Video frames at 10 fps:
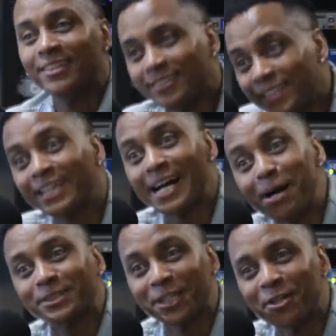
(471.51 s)
nigga, I
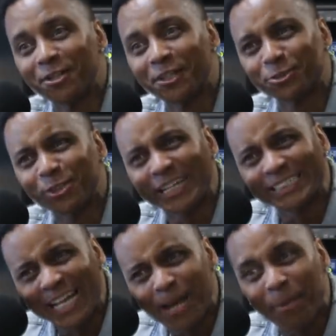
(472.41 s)
was sitting here looking at you like,
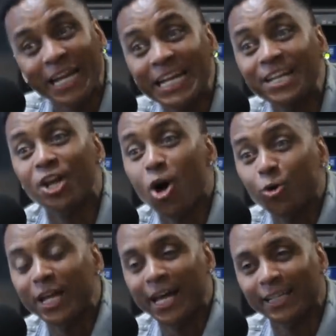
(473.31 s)
damn, Sugar I didn't free,
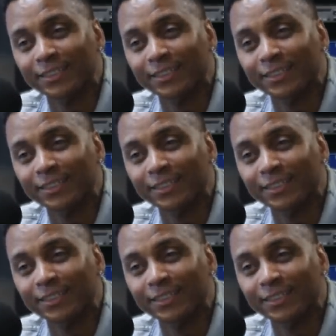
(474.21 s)
know that.